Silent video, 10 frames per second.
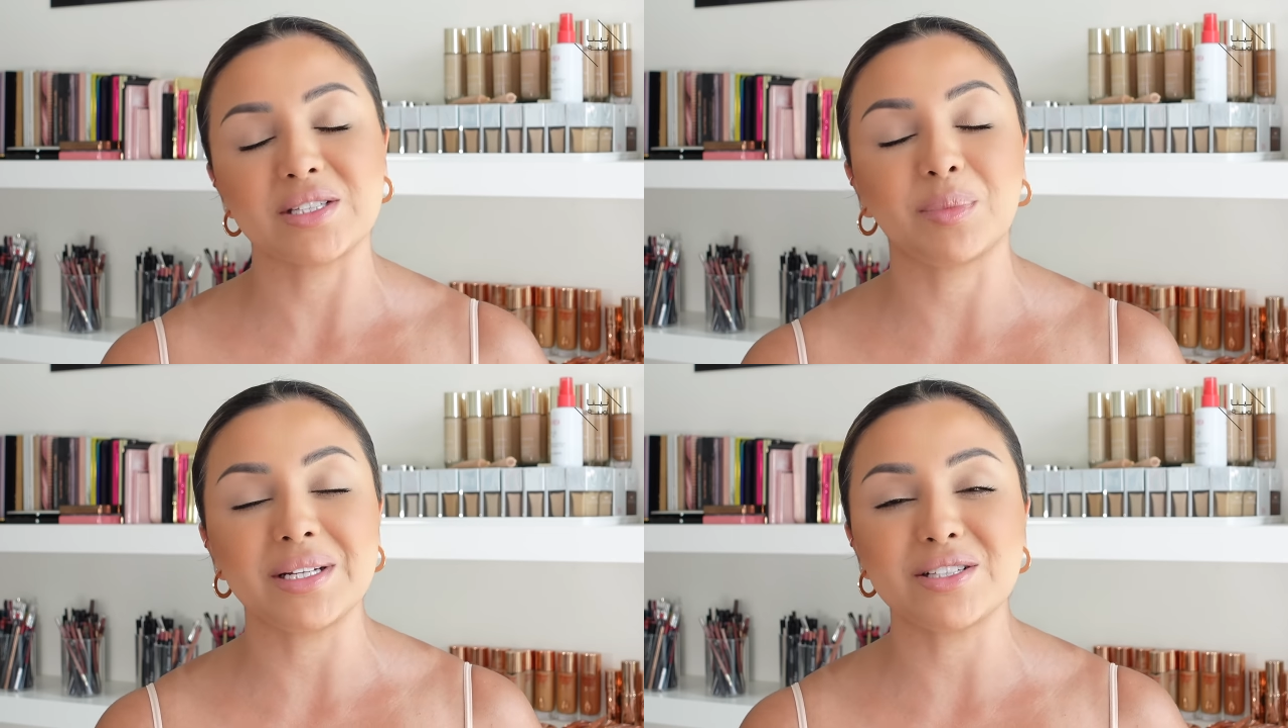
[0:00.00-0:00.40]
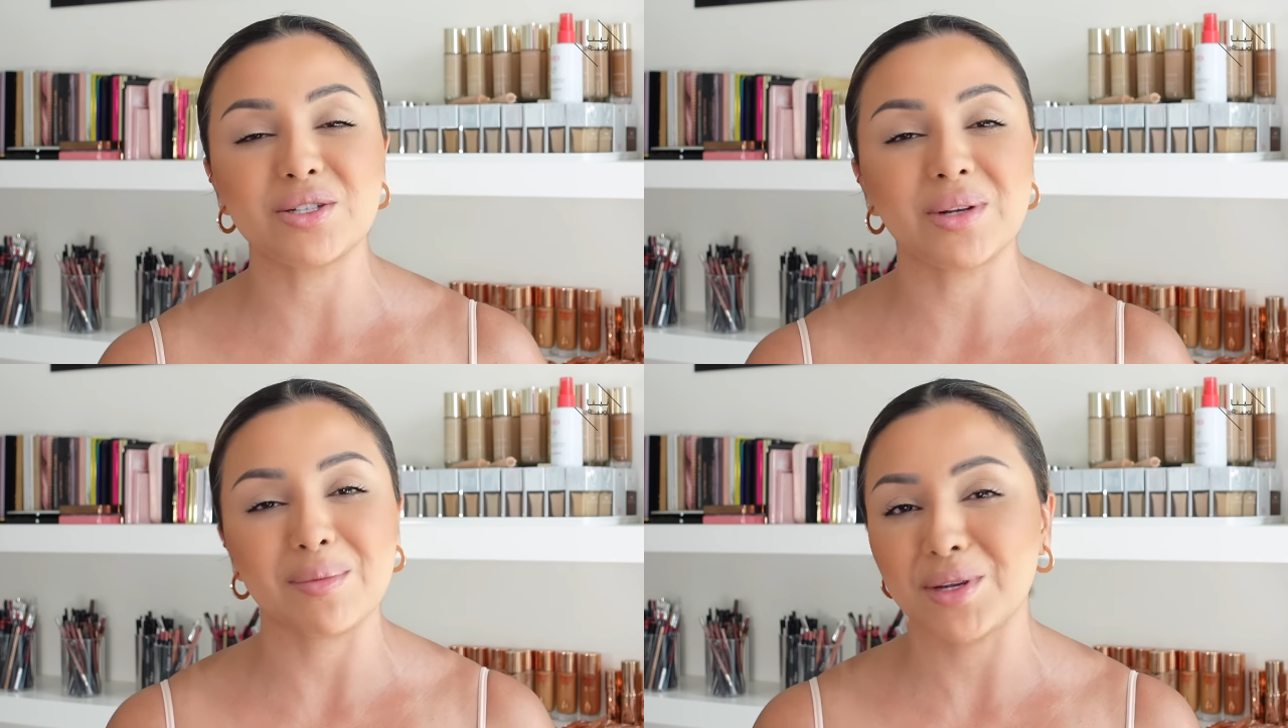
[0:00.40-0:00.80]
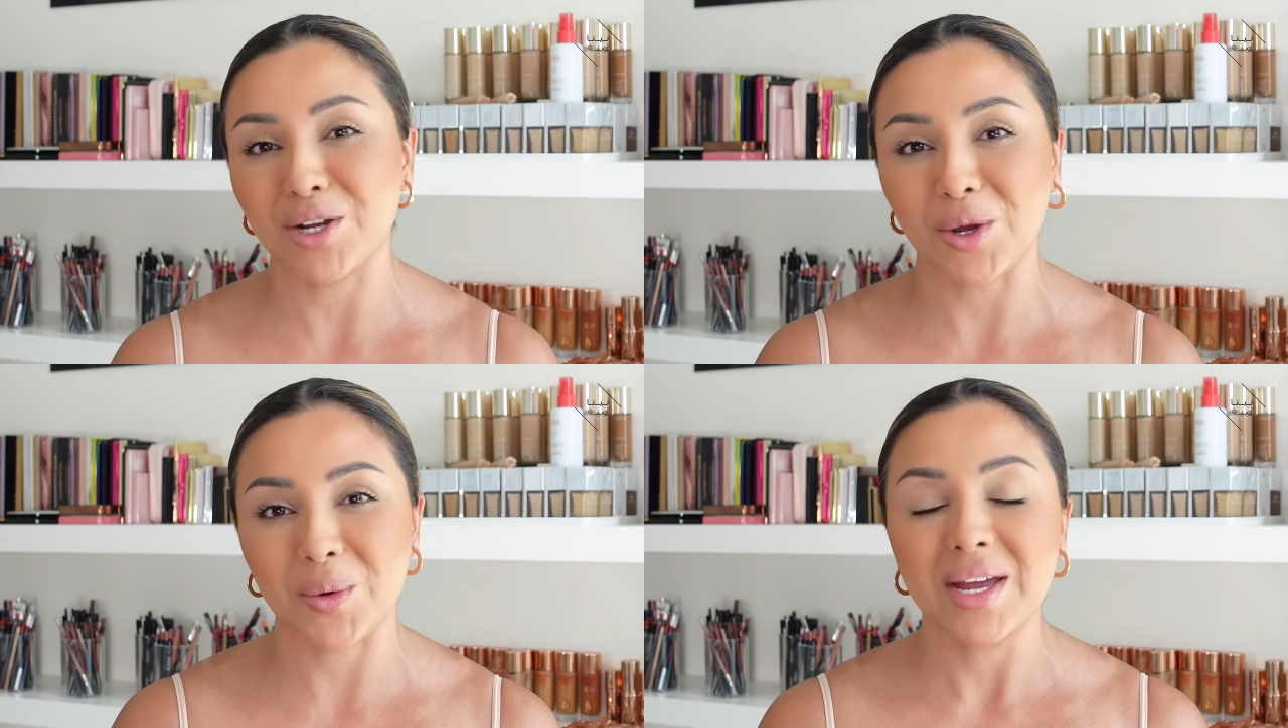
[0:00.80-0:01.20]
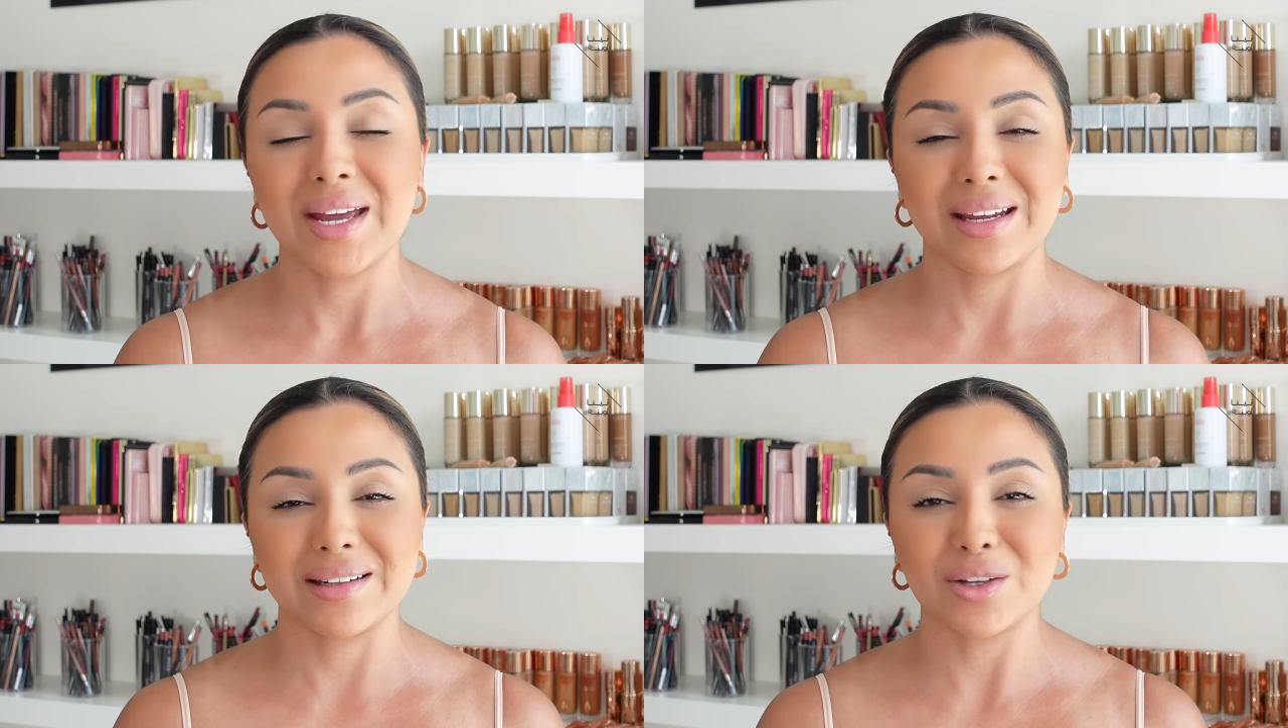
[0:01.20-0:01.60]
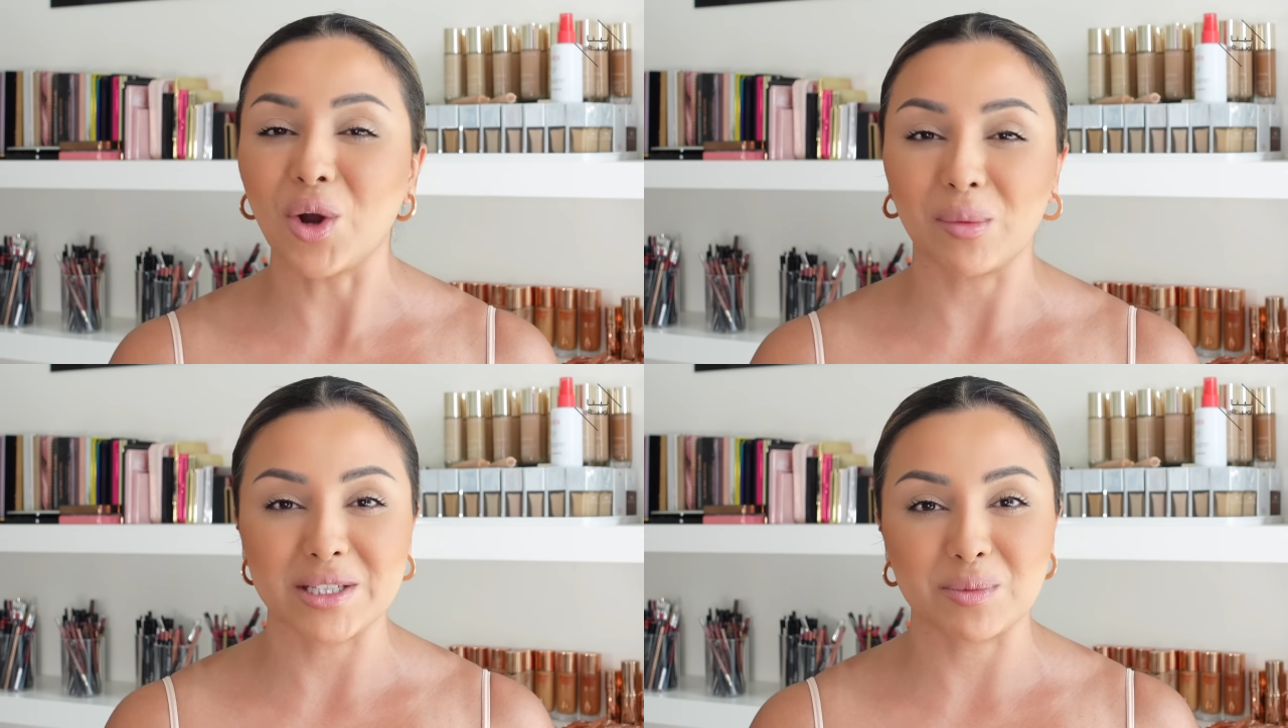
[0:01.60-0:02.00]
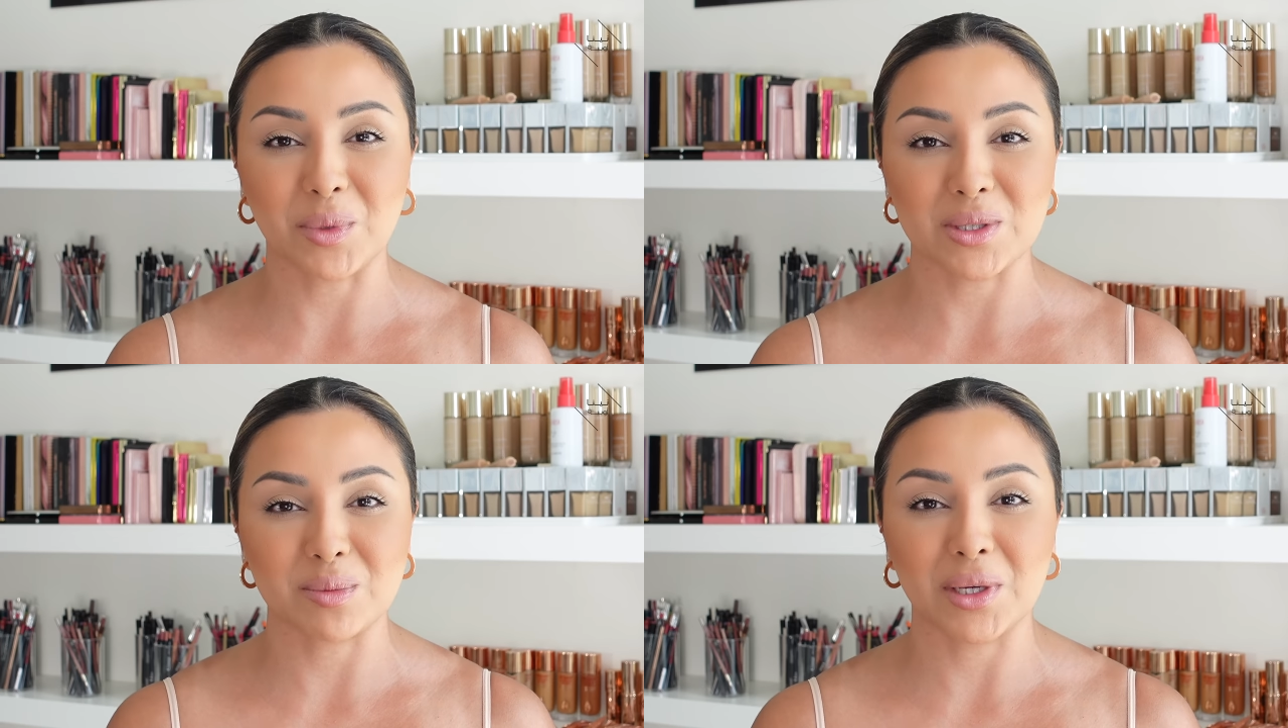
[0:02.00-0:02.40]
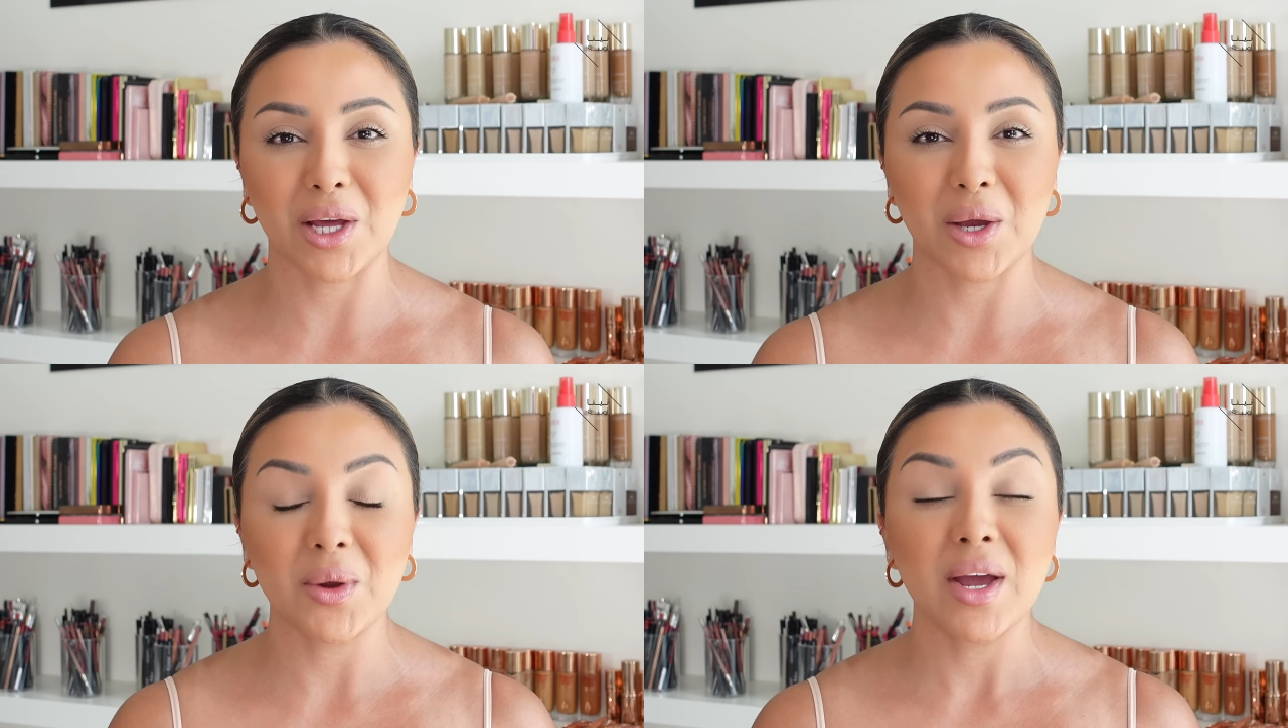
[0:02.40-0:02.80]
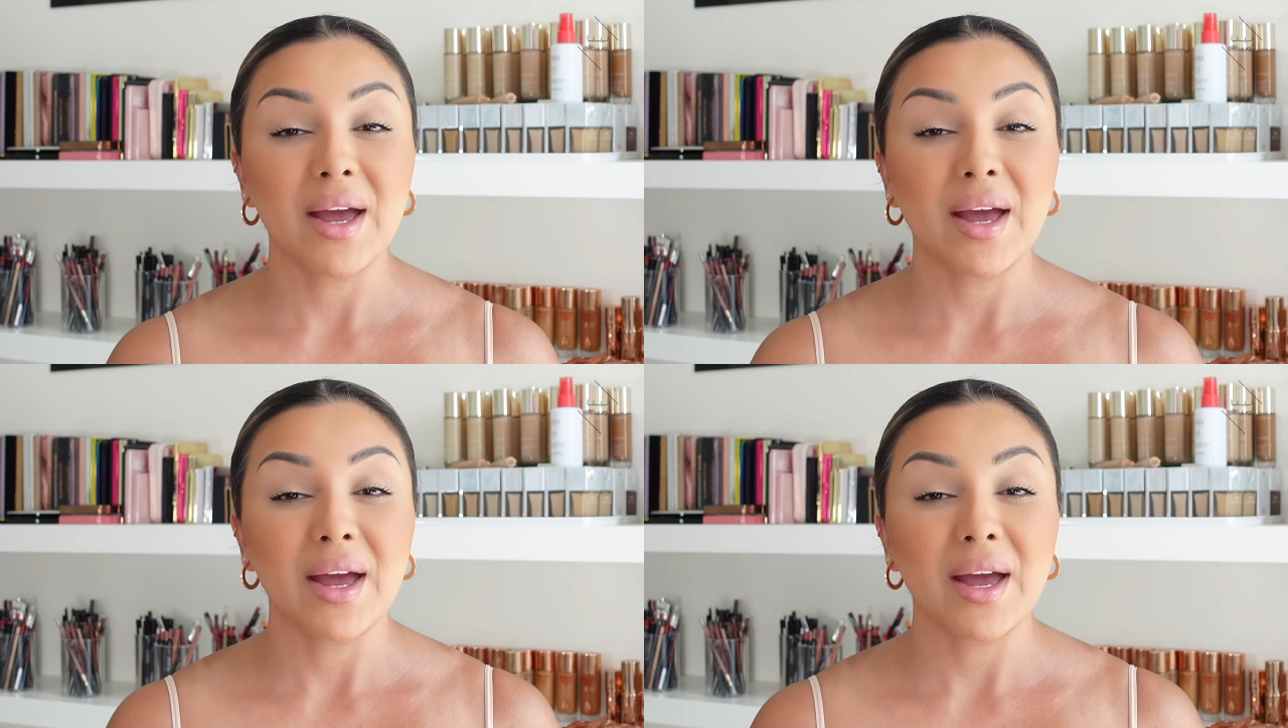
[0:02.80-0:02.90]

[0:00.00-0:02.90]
So please do let me know in the comments box below.